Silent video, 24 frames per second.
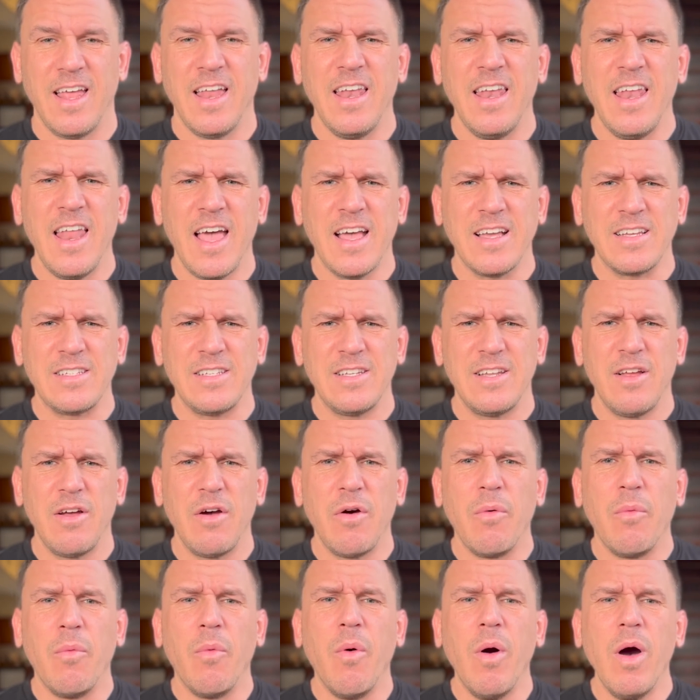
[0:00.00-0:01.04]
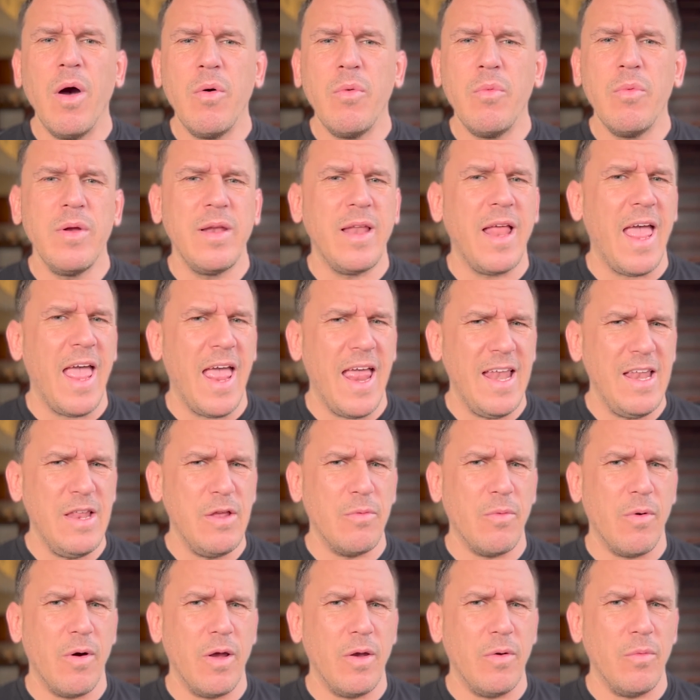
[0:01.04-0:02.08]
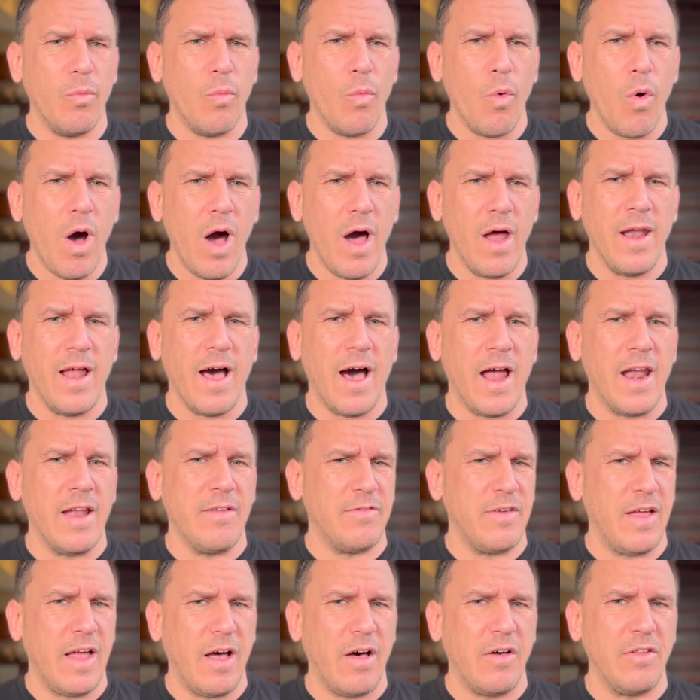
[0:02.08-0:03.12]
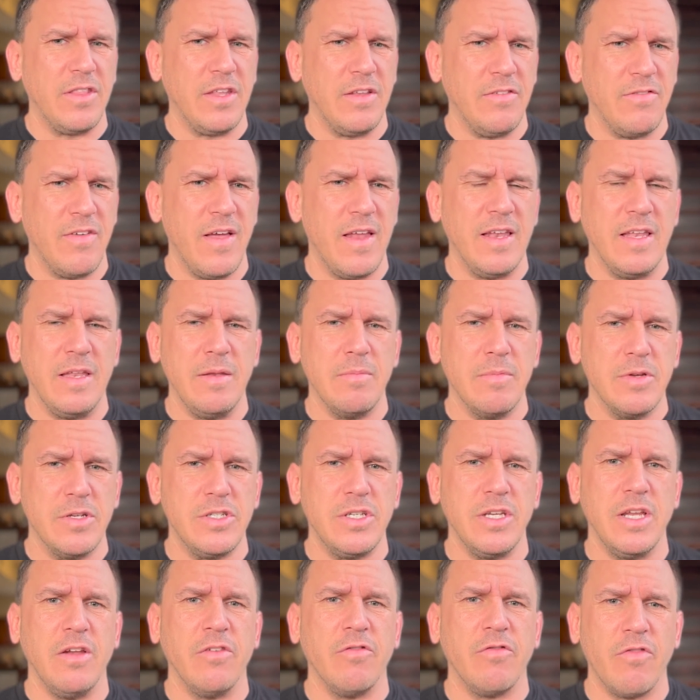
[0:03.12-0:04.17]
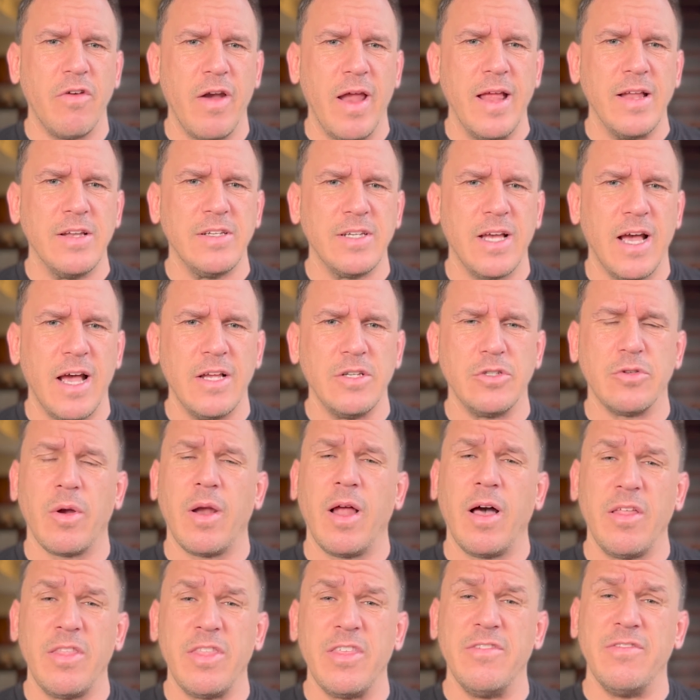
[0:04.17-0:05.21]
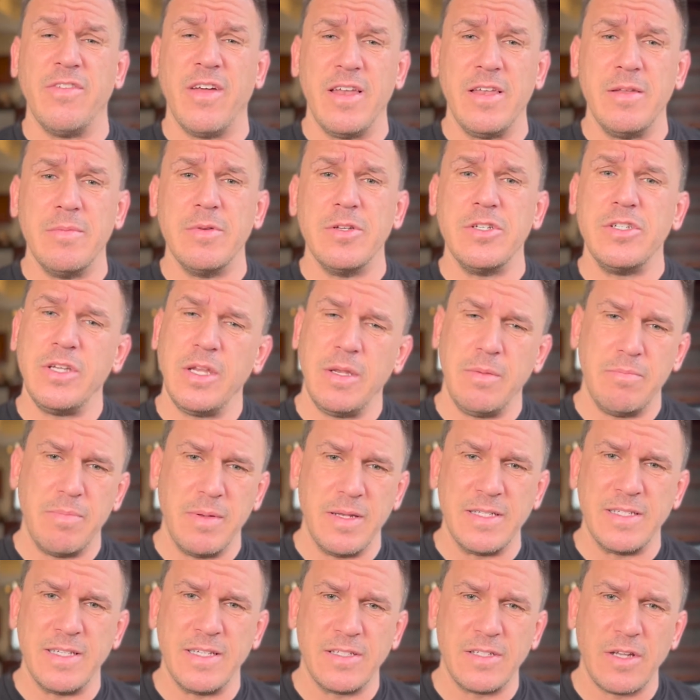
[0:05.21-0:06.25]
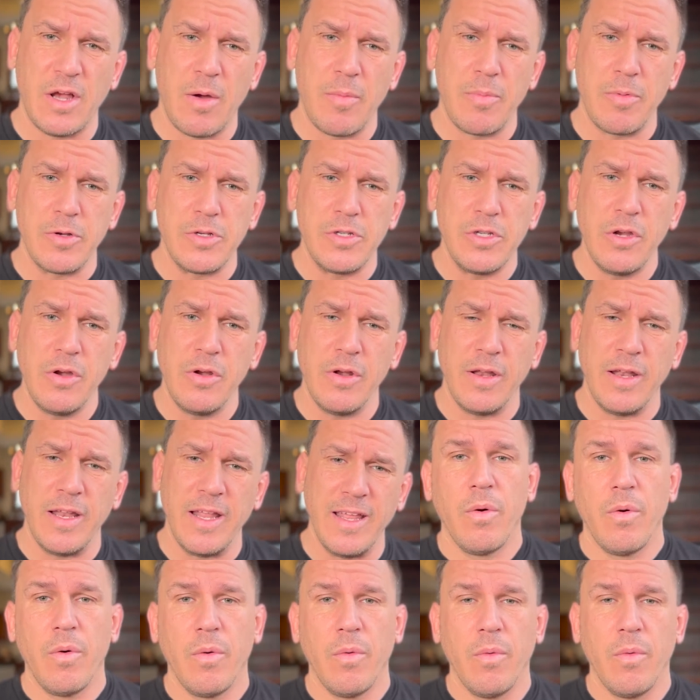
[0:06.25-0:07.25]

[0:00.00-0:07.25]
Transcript: Next, what would anyone want out of a healthy vending machine franchise or healthy vending machine business opportunity?